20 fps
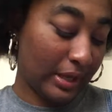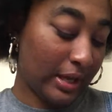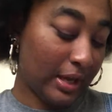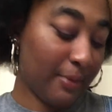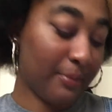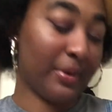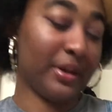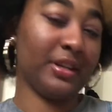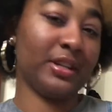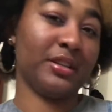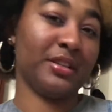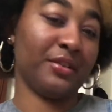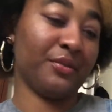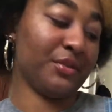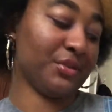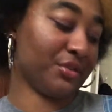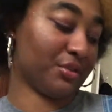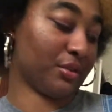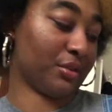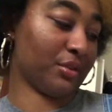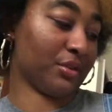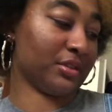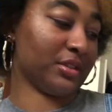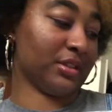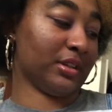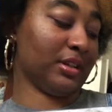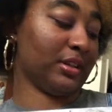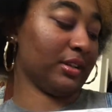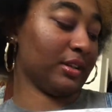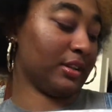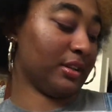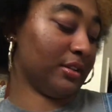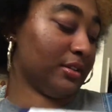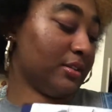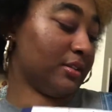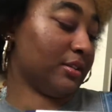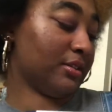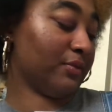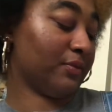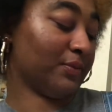But I did different songs that I
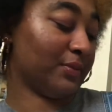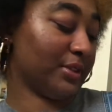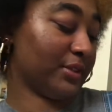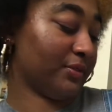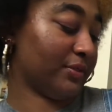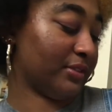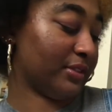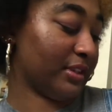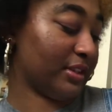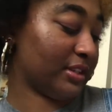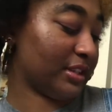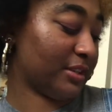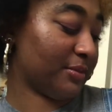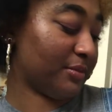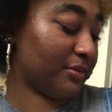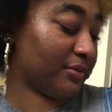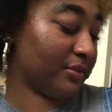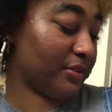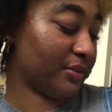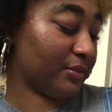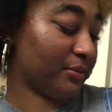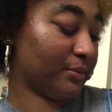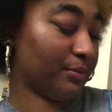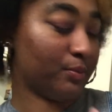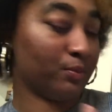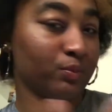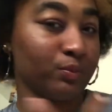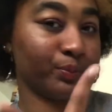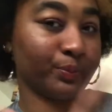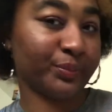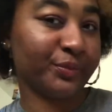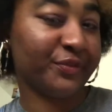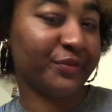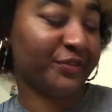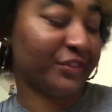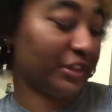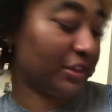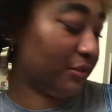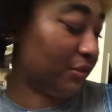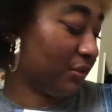liked from different like type of
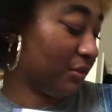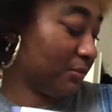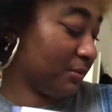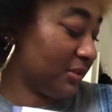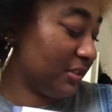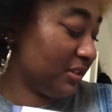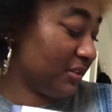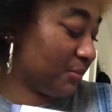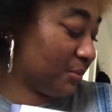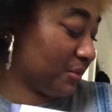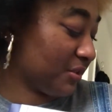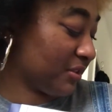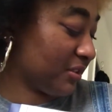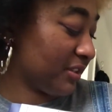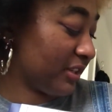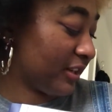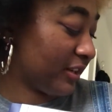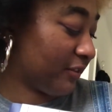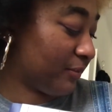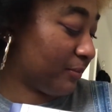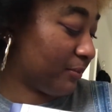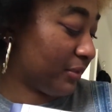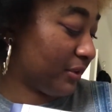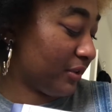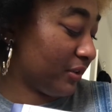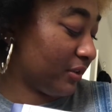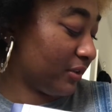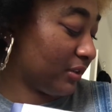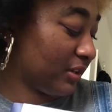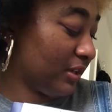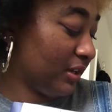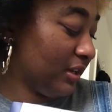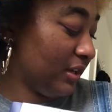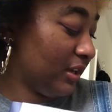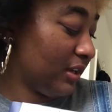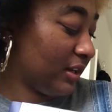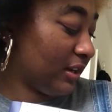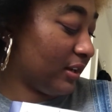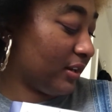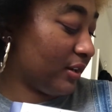feels. But this was the Daft Punk
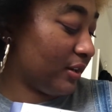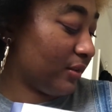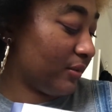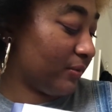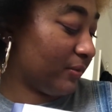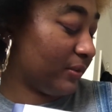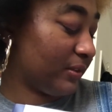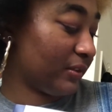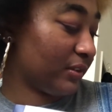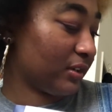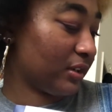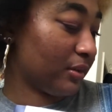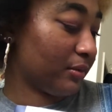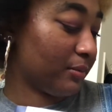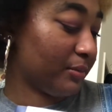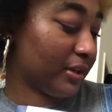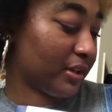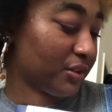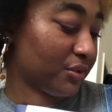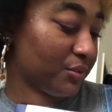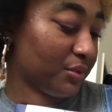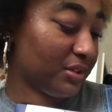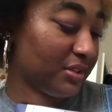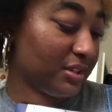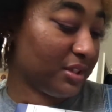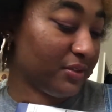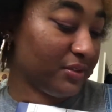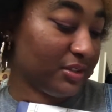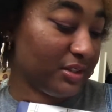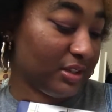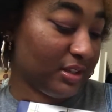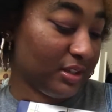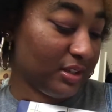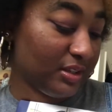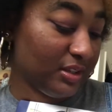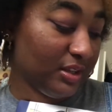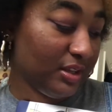Feel It Coming back in 2017.